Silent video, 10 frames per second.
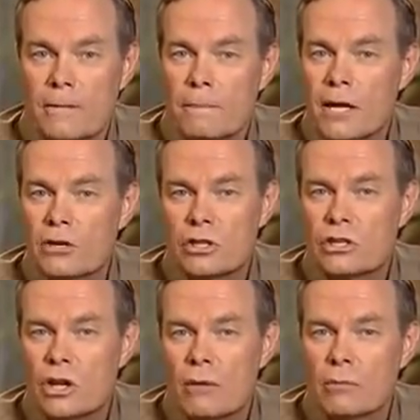There's a
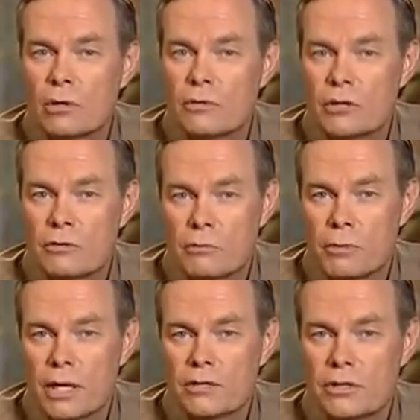number of different
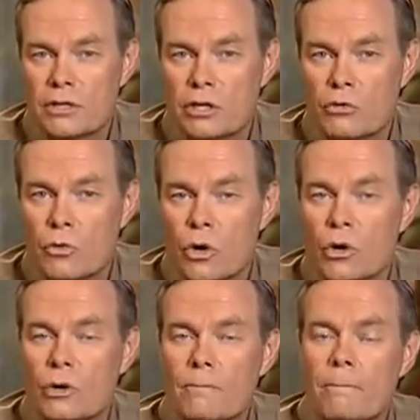places in the
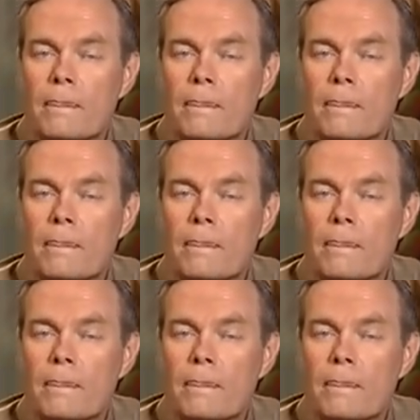Word